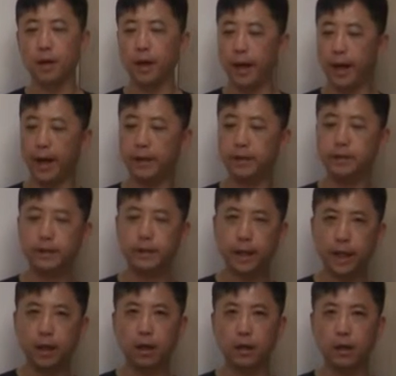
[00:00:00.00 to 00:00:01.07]
And
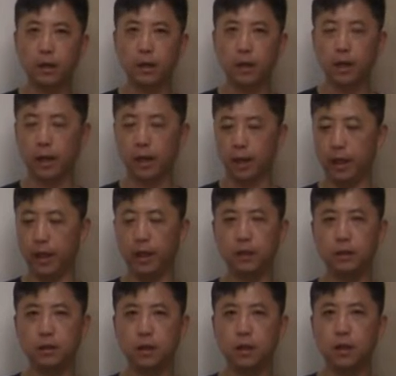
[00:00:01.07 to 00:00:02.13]
second
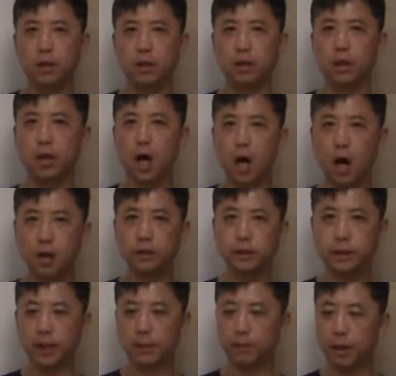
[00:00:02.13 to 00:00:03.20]
is the
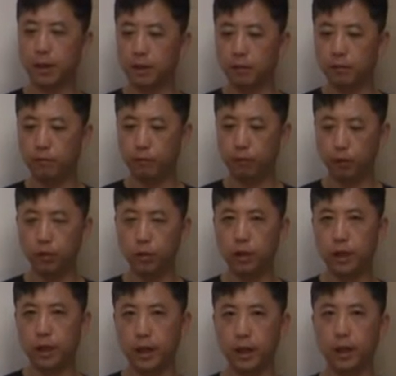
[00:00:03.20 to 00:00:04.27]
concept that
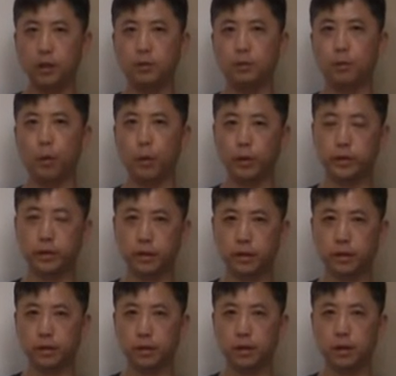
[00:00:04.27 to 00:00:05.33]
fruit is
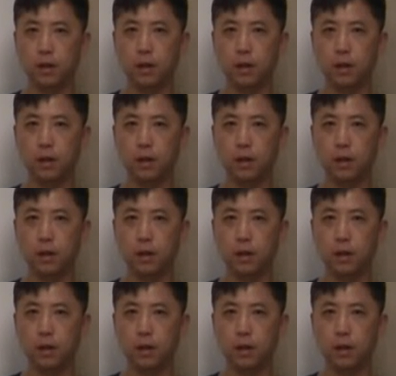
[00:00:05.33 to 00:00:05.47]
poisonous.